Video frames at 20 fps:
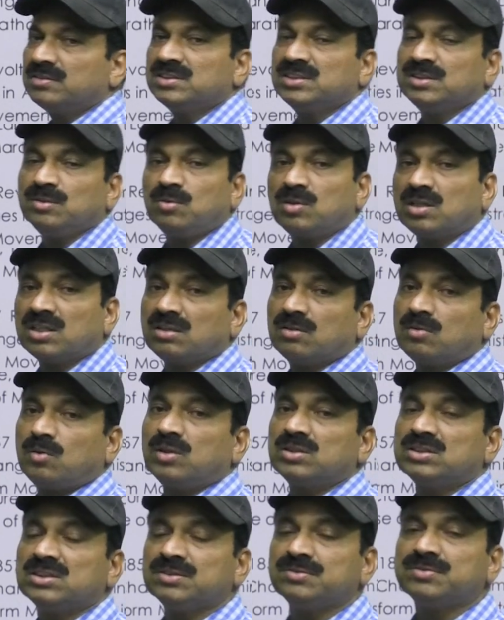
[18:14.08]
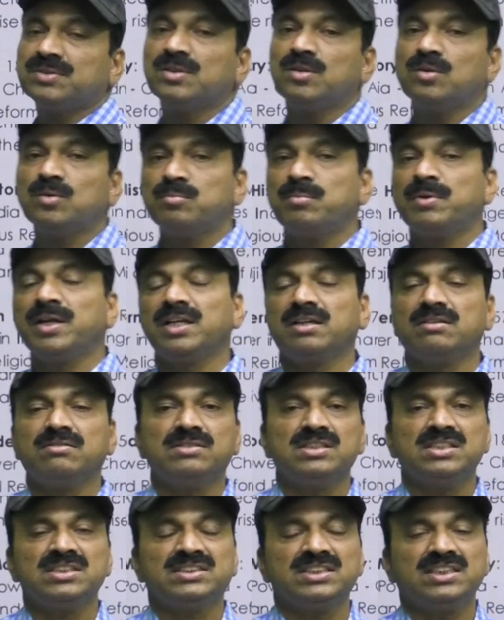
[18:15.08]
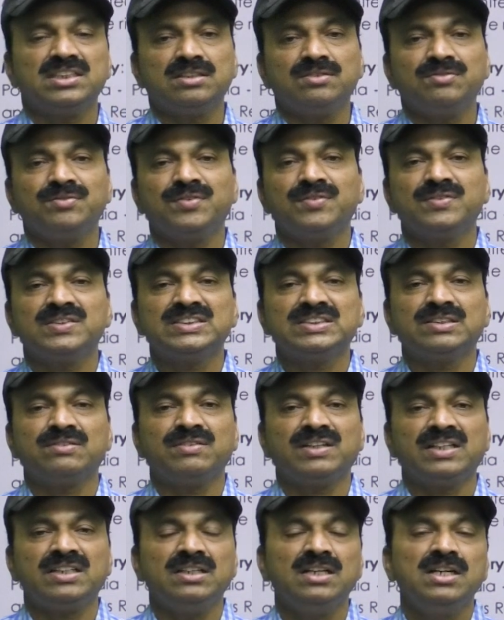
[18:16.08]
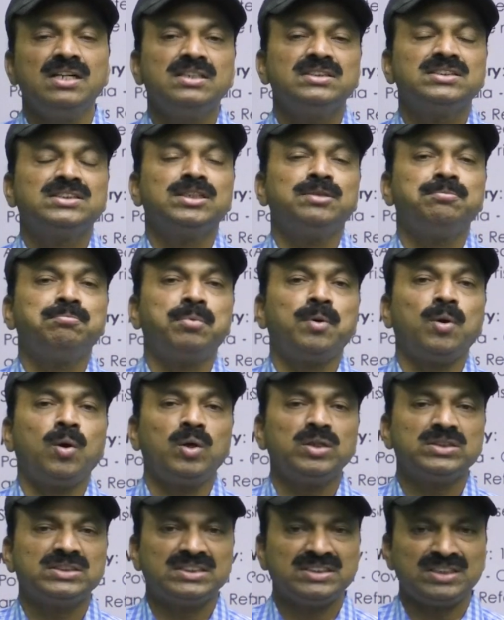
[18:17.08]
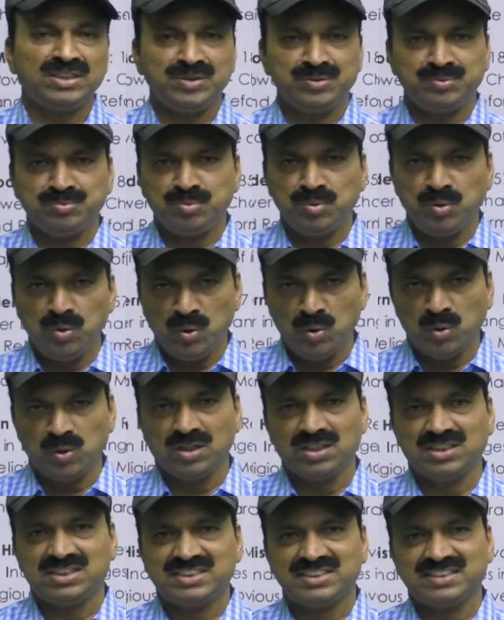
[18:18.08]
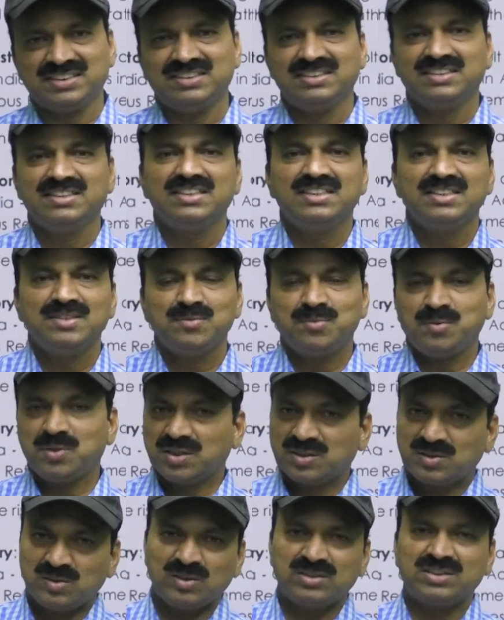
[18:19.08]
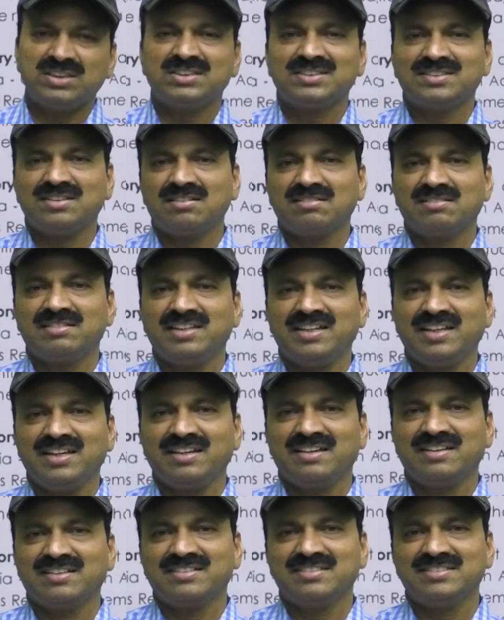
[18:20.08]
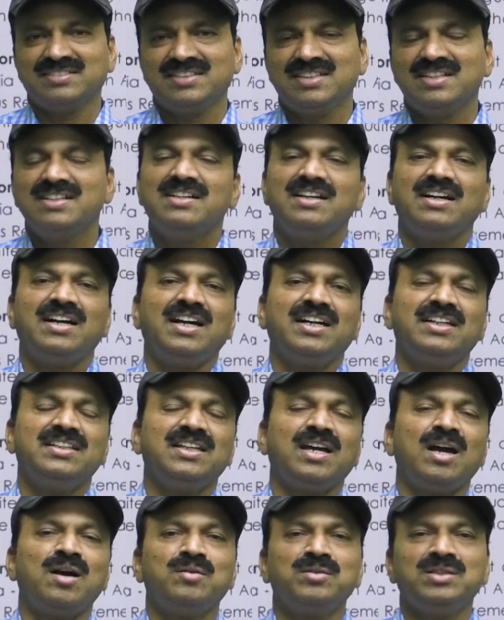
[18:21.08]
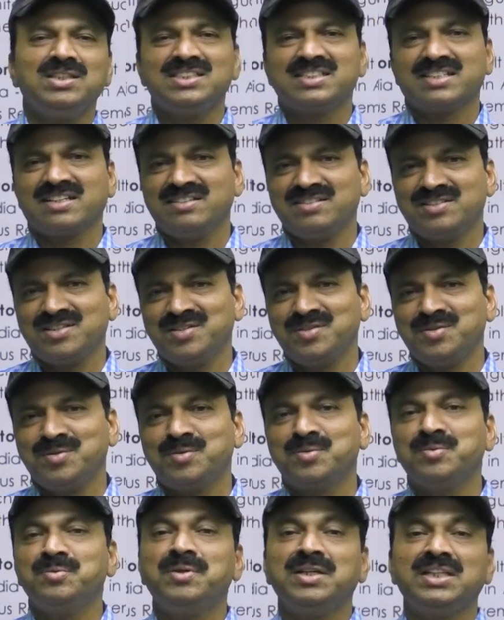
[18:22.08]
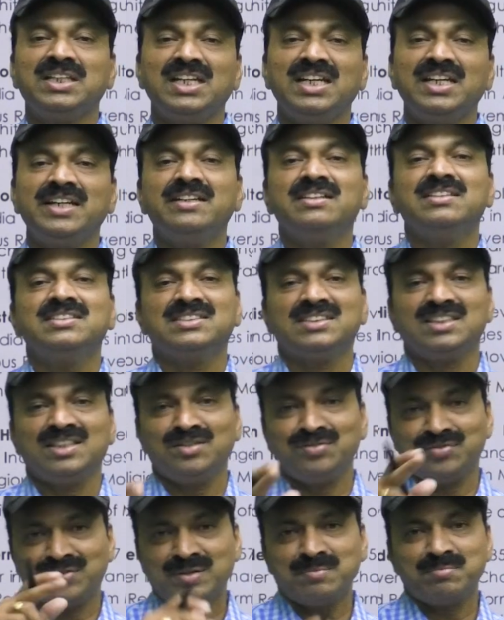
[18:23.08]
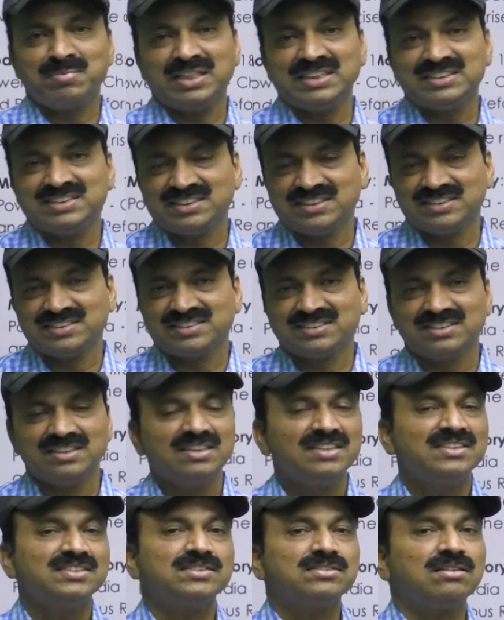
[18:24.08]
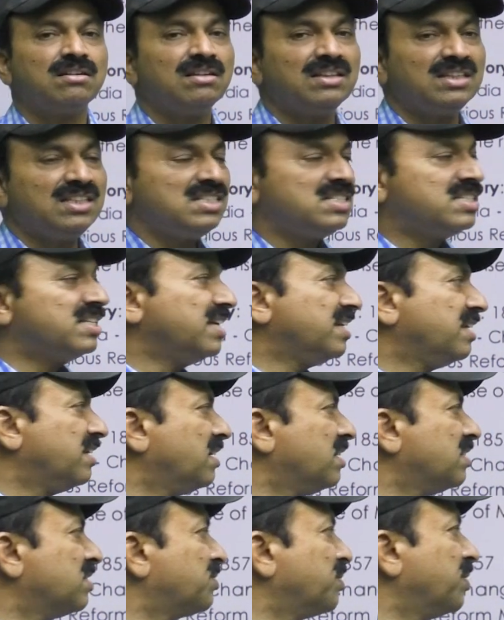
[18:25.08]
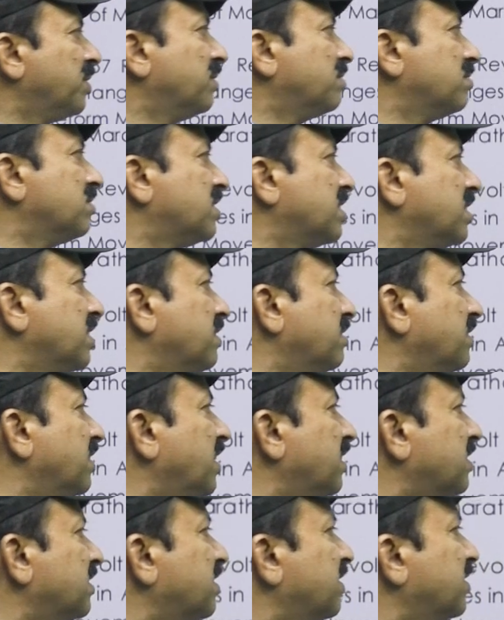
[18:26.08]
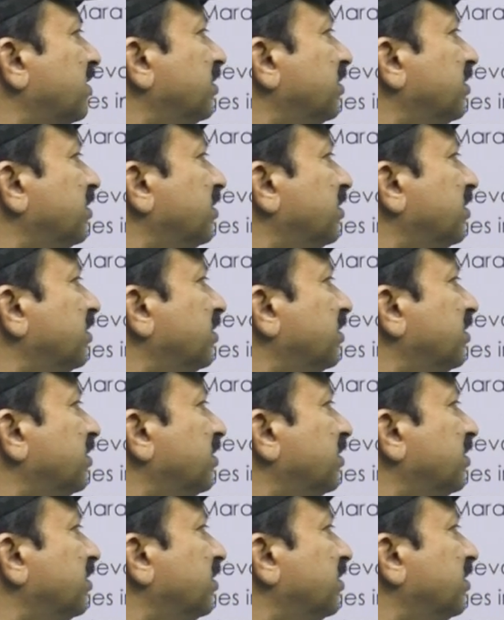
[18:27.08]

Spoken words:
to see what are the causes for the outbreak of this 1857 Sepoys revolt. What causes are there? And how this continued, who are the leaders in different places. So all these areas we have to see in that.